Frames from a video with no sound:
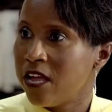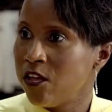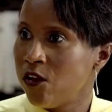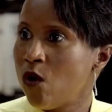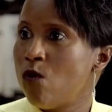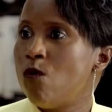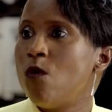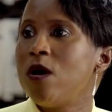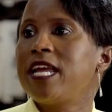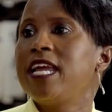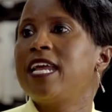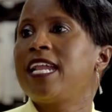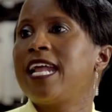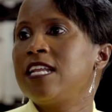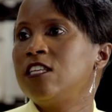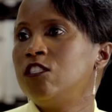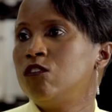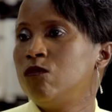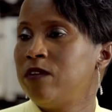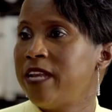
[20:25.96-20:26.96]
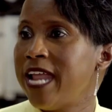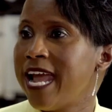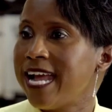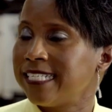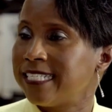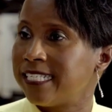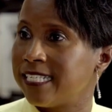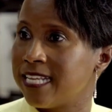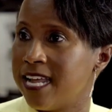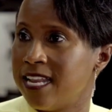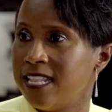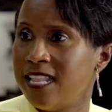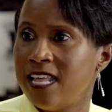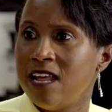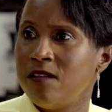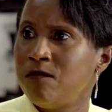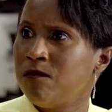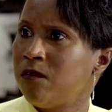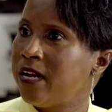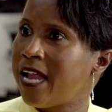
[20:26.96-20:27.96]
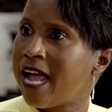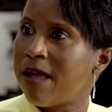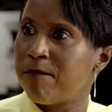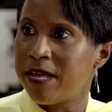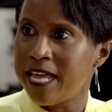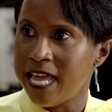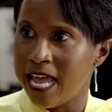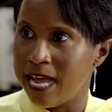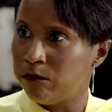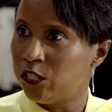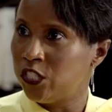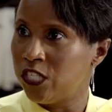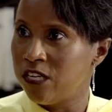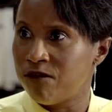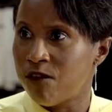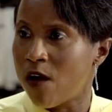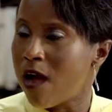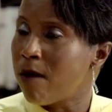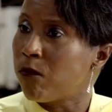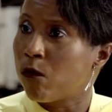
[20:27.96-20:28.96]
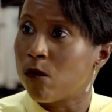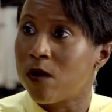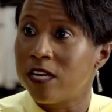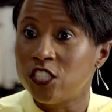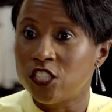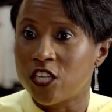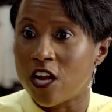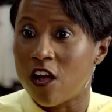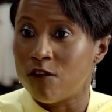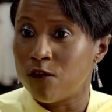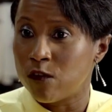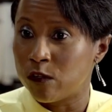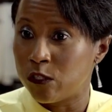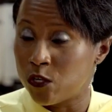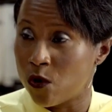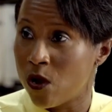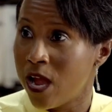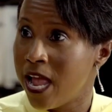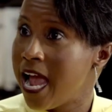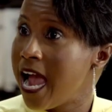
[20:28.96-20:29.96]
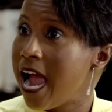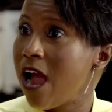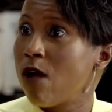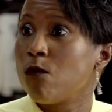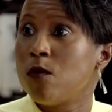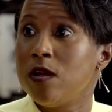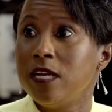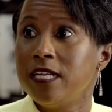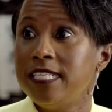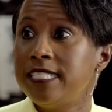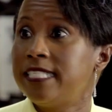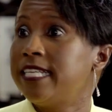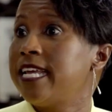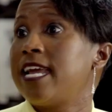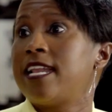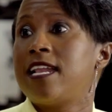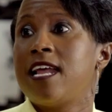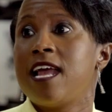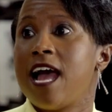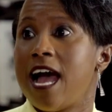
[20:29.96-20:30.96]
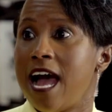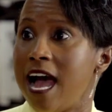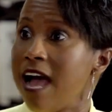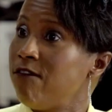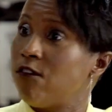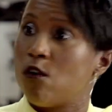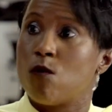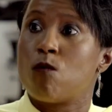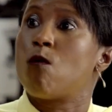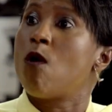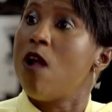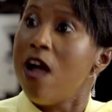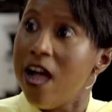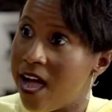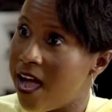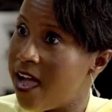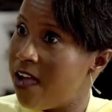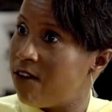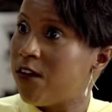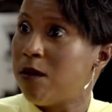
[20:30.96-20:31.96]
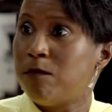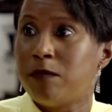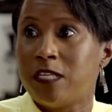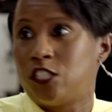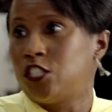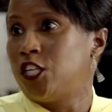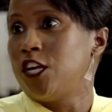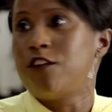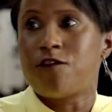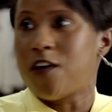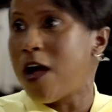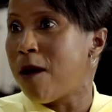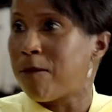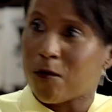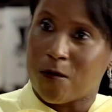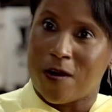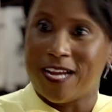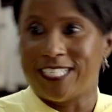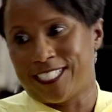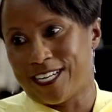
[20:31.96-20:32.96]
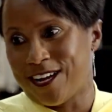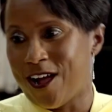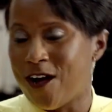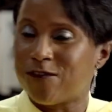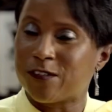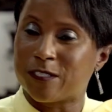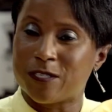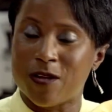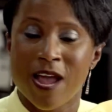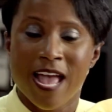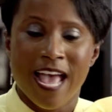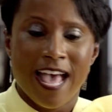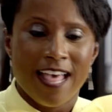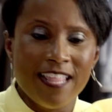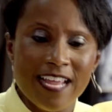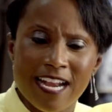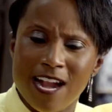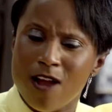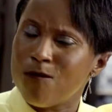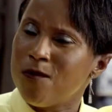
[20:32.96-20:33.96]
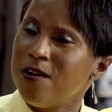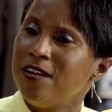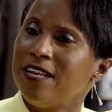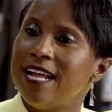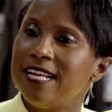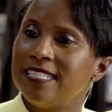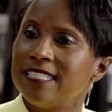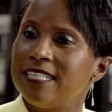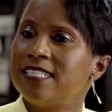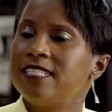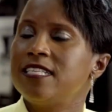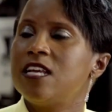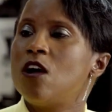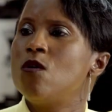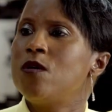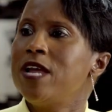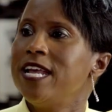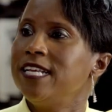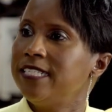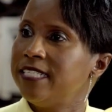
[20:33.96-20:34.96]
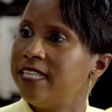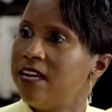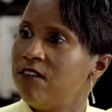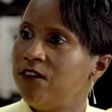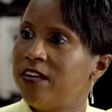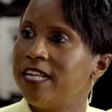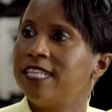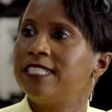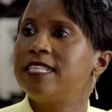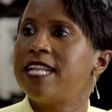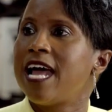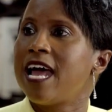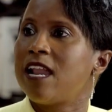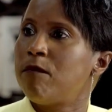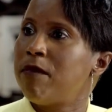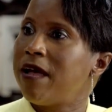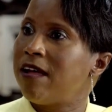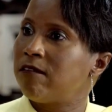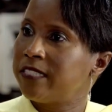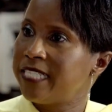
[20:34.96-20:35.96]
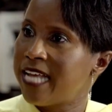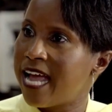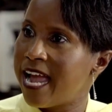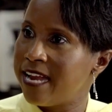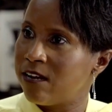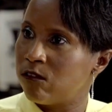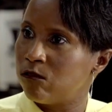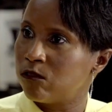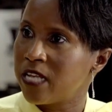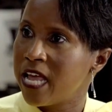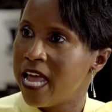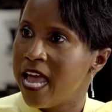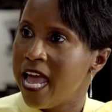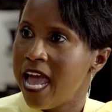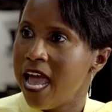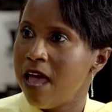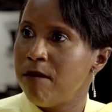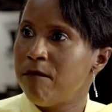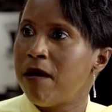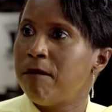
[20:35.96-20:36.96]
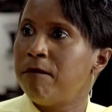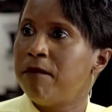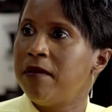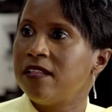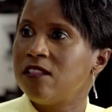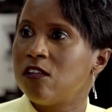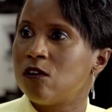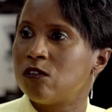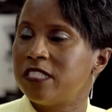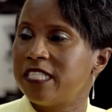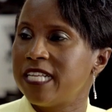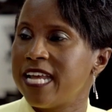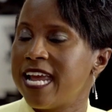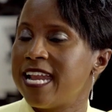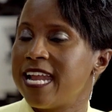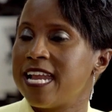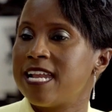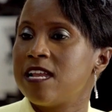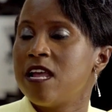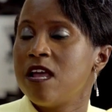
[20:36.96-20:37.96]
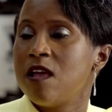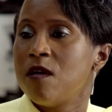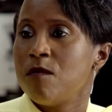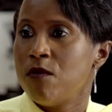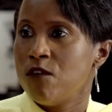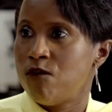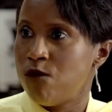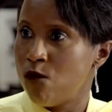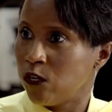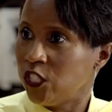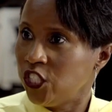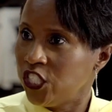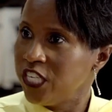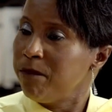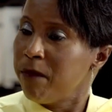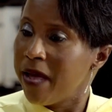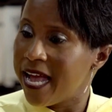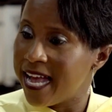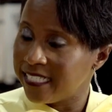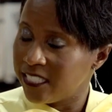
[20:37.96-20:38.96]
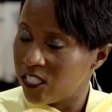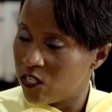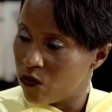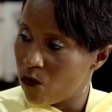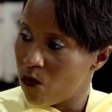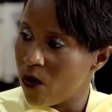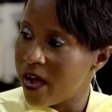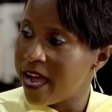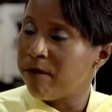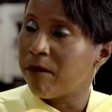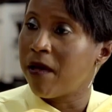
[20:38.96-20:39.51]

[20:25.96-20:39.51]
You know, what can I do next? And then when I became chief operation officer, I really said, I've arrived. I'm the chief operation officer. Then I realized, I said, okay, Stephanie, it's not about titles. And my mother said it before she passed away.